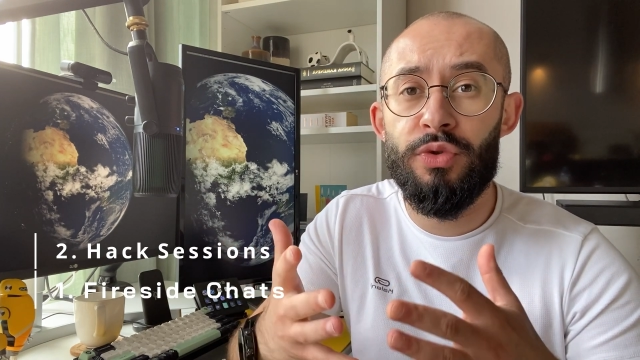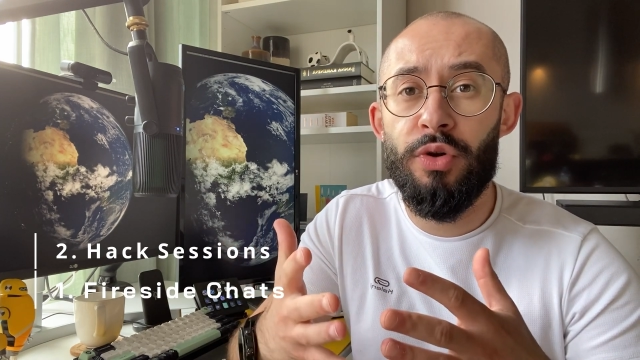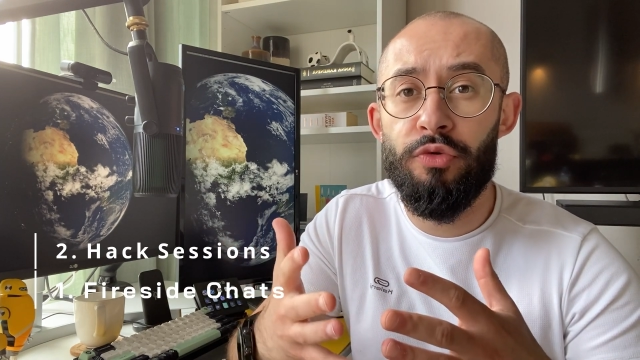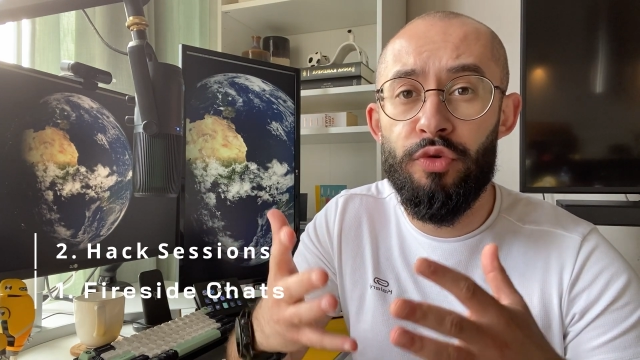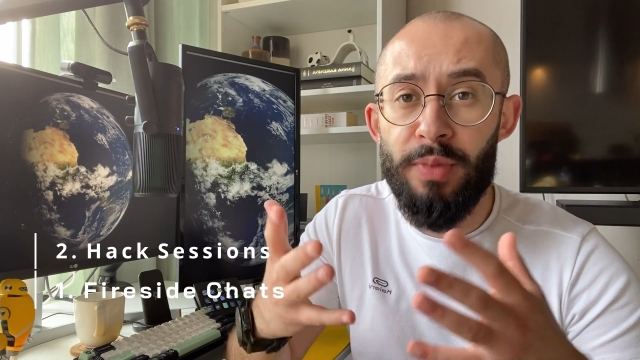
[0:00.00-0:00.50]
to
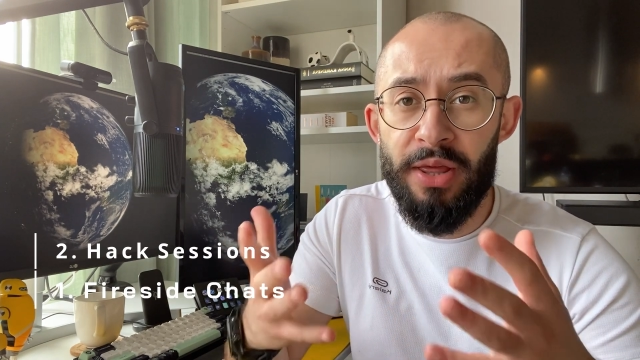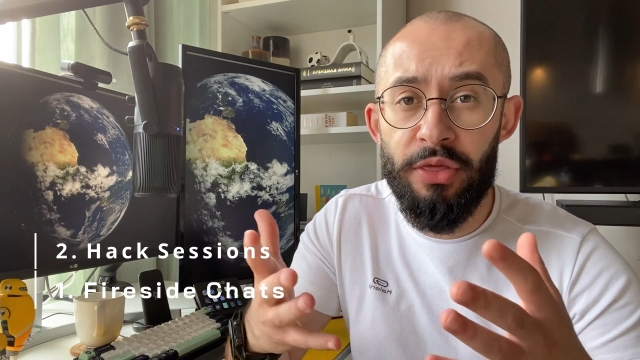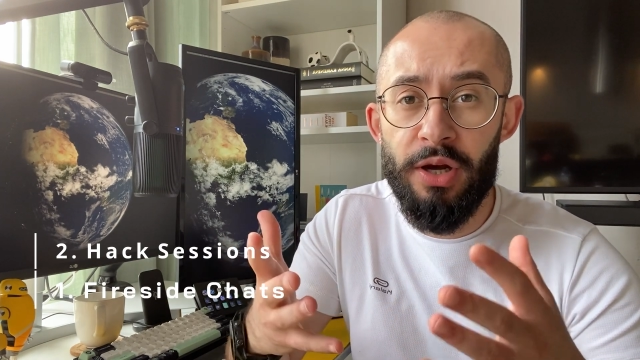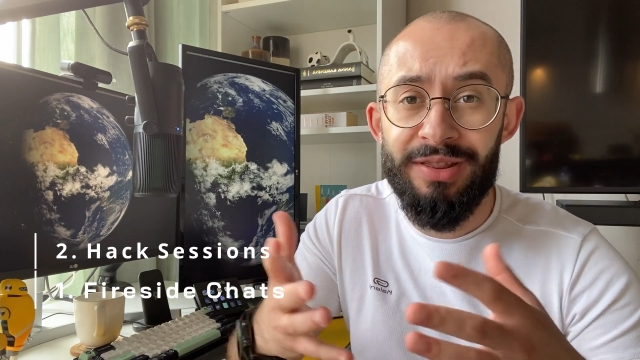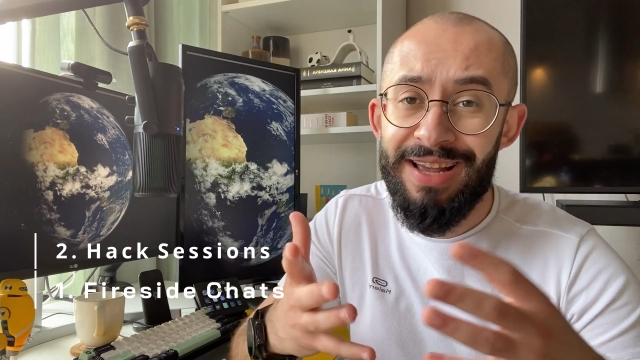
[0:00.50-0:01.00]
show you my
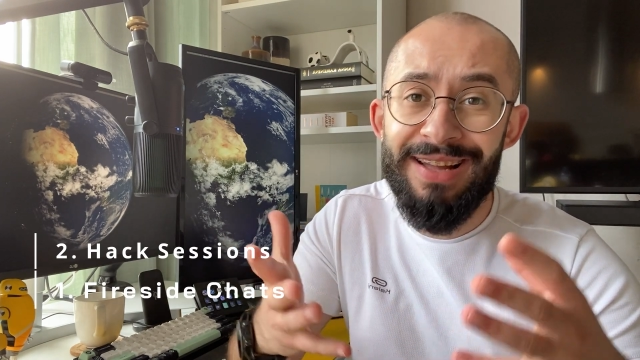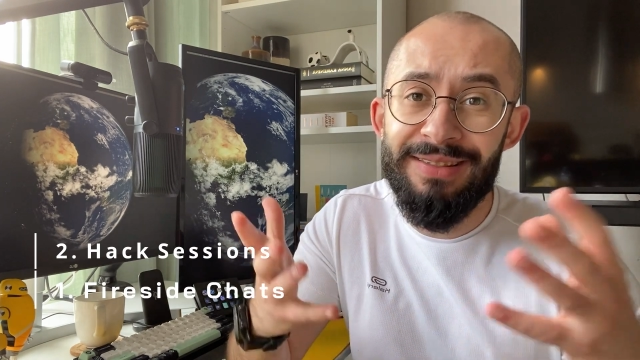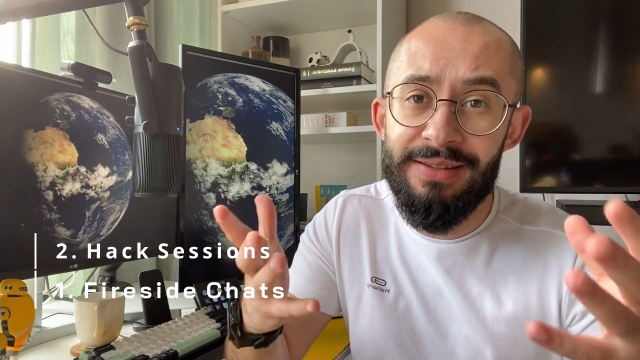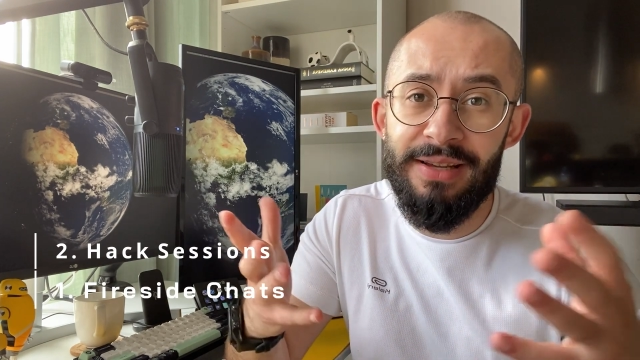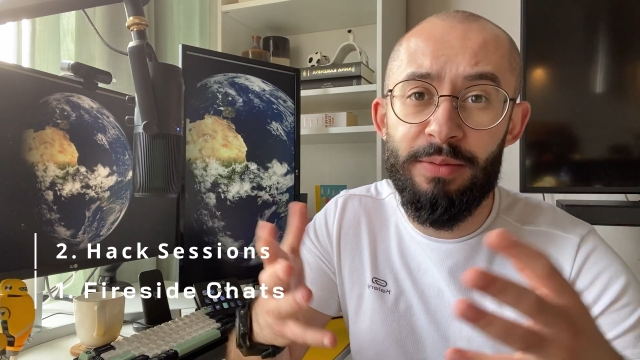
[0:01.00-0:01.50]
thought
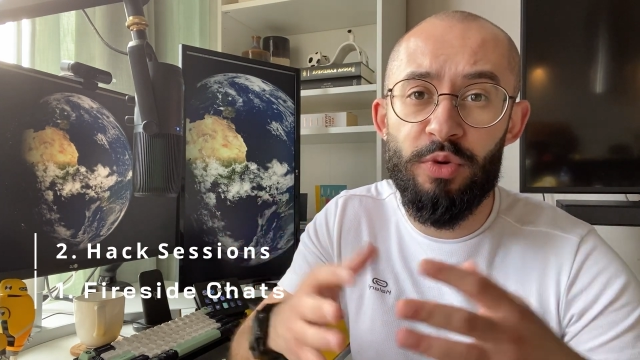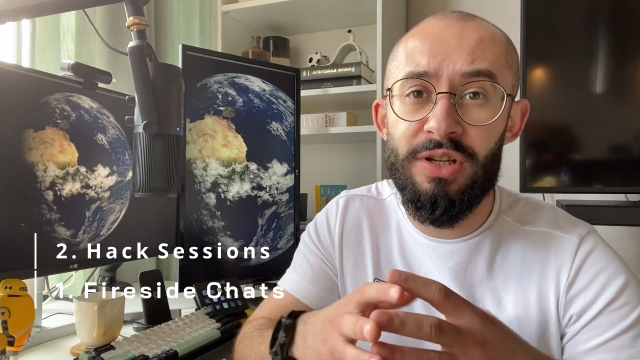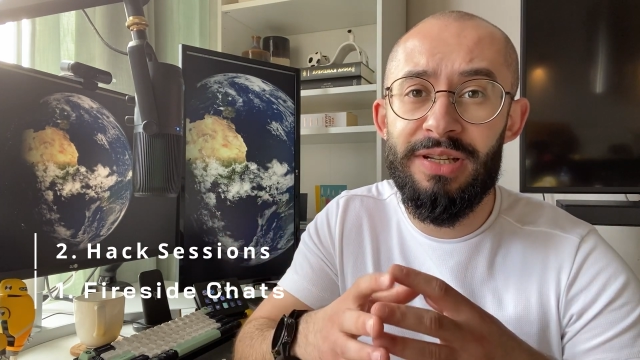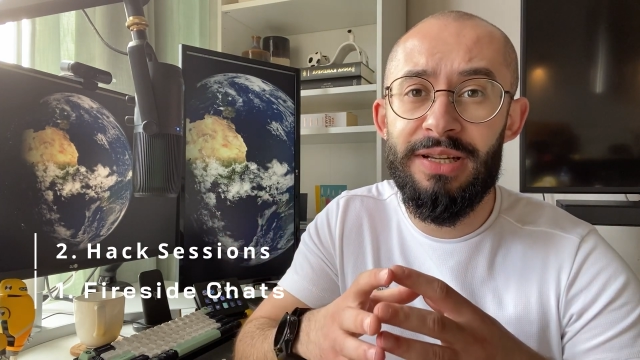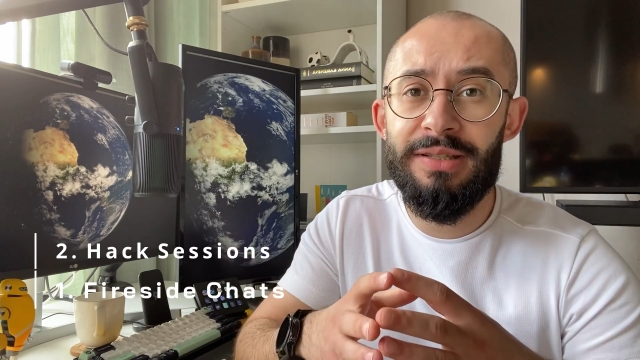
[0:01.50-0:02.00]
and design
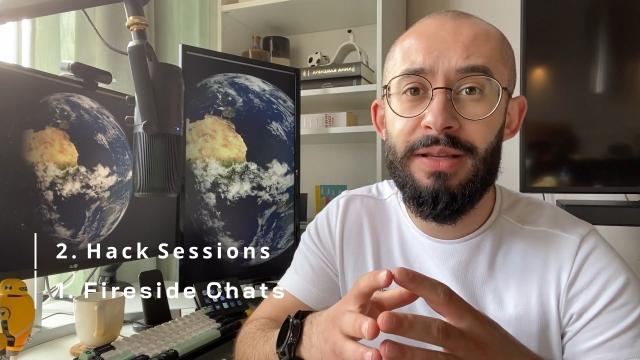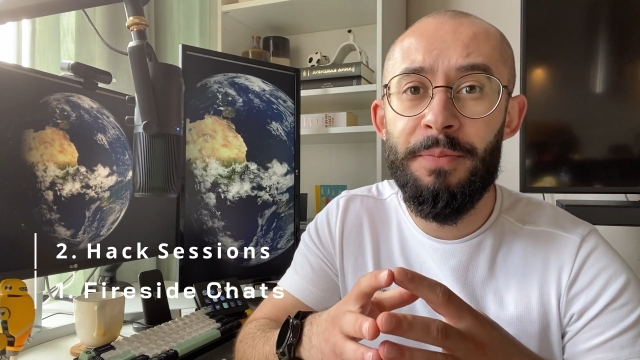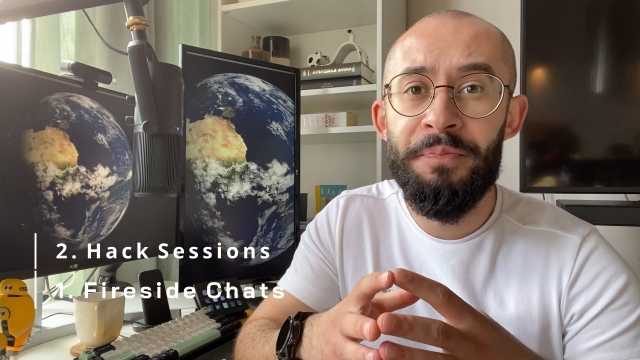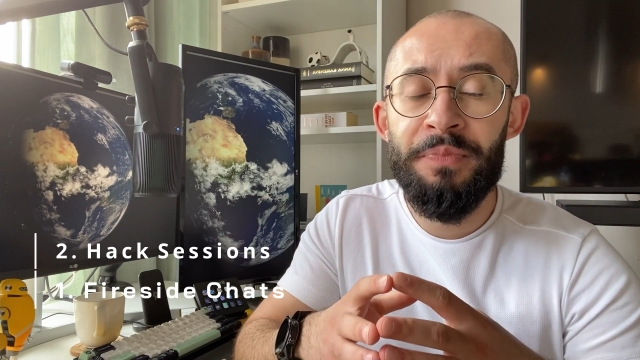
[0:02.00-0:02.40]
process,